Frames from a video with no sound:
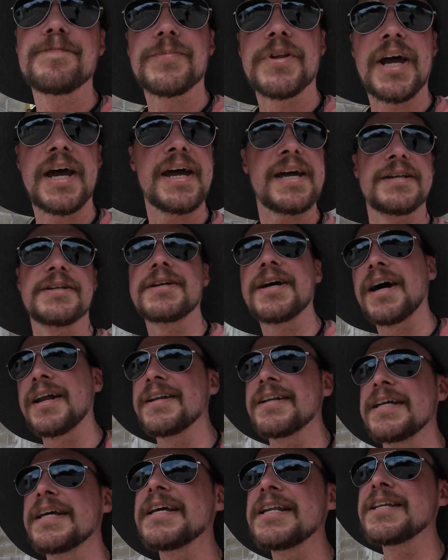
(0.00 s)
I hadn't
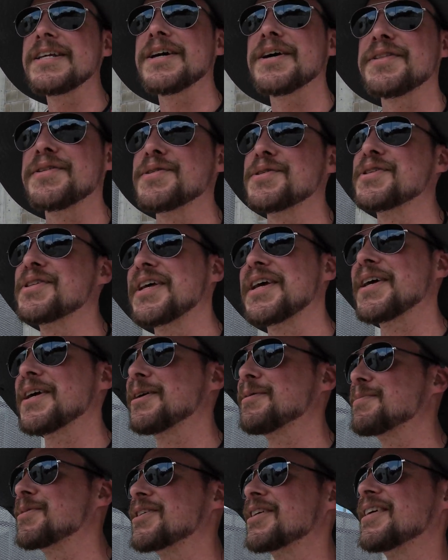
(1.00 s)
gotten any other
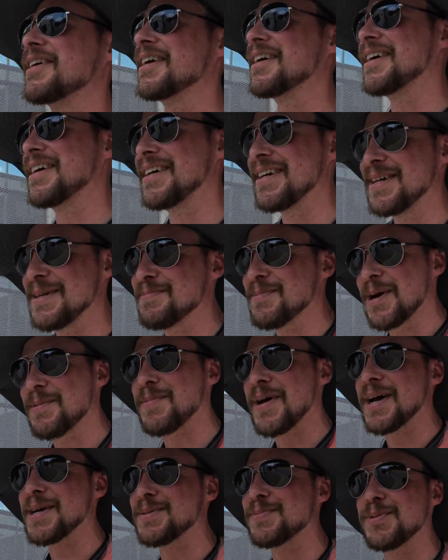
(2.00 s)
stamps in my
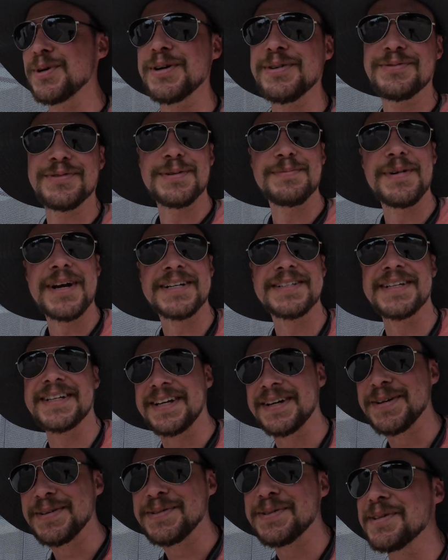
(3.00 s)
passport from
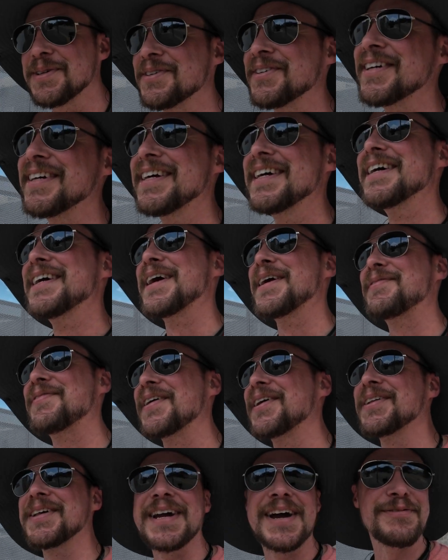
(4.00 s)
Mexico, so I
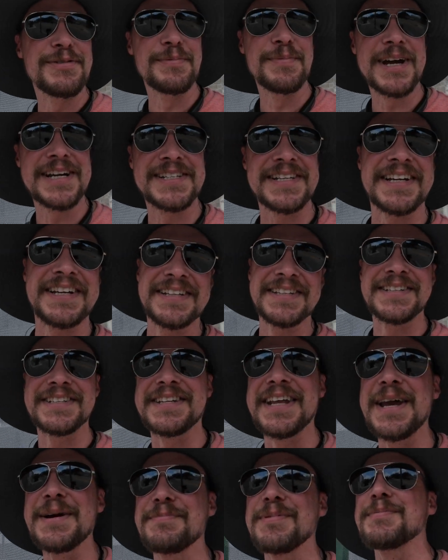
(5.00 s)
finally have a Mexican
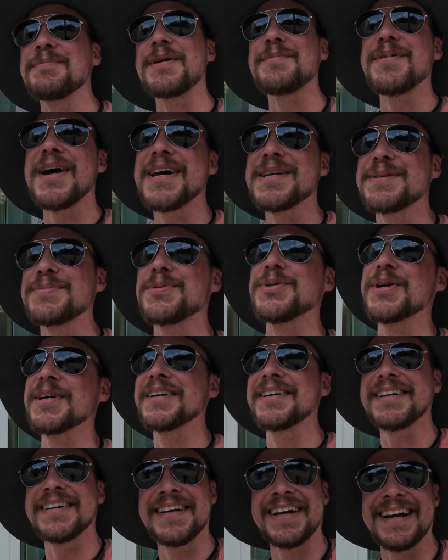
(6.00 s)
stamp in my
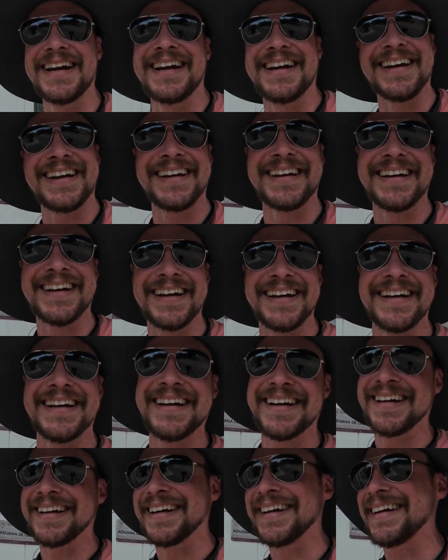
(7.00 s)
passport.
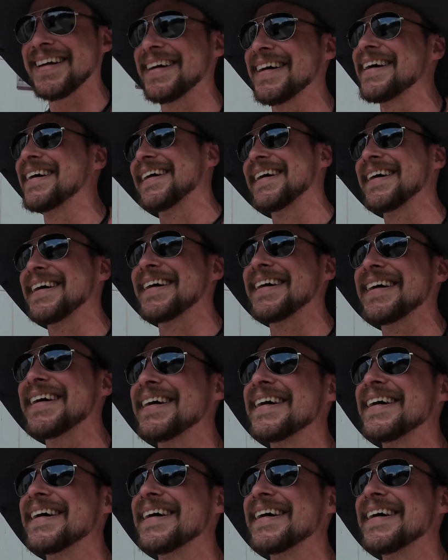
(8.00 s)
I'm